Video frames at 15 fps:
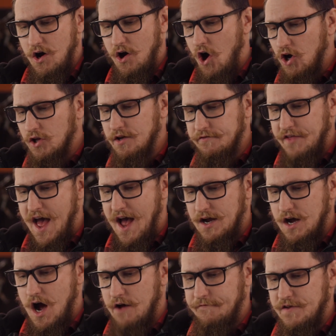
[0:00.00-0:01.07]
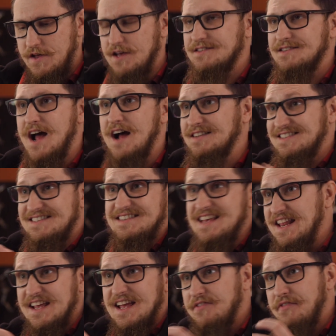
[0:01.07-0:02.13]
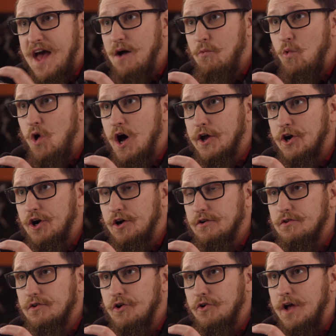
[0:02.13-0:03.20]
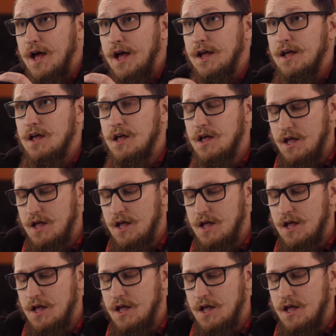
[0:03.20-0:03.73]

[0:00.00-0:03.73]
All of that coffee is not sitting in that water, okay?